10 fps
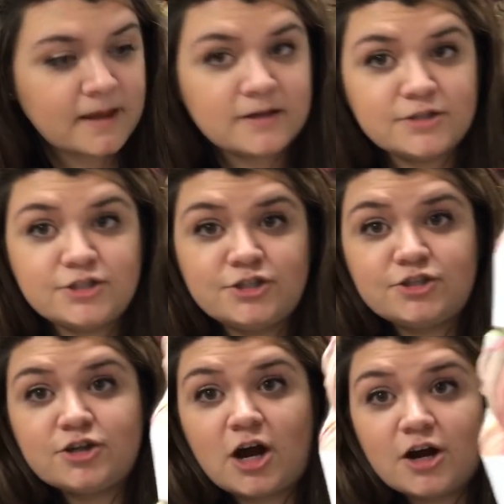
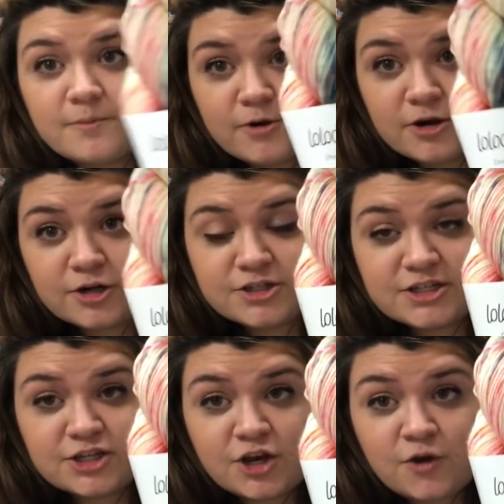Starburst
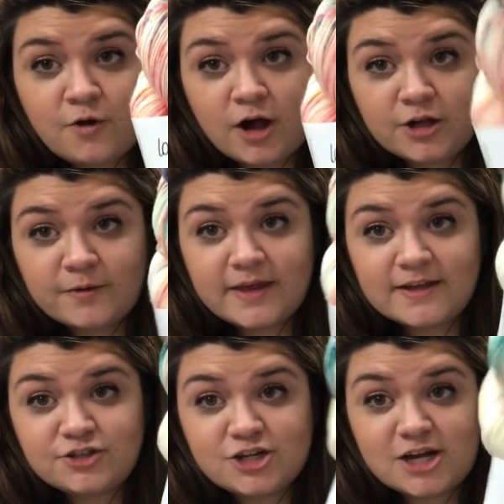is a new colorway
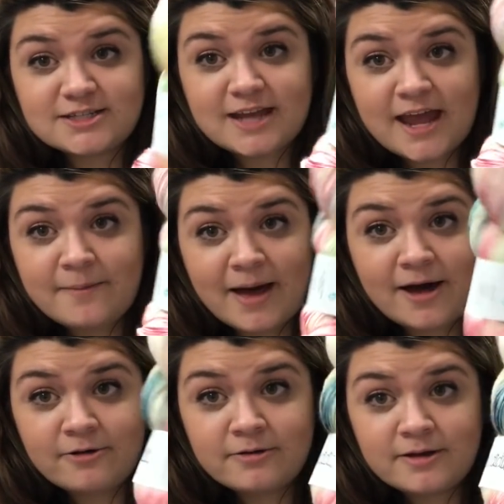that just came
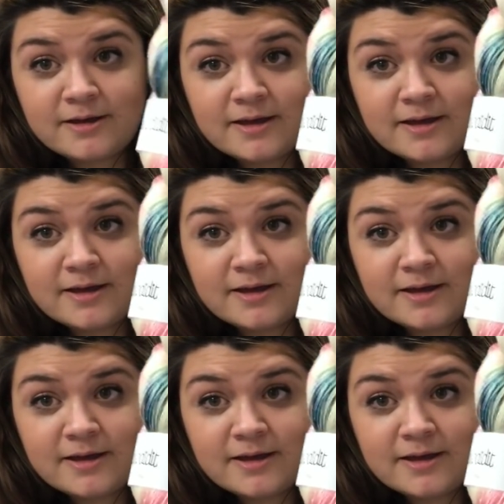out.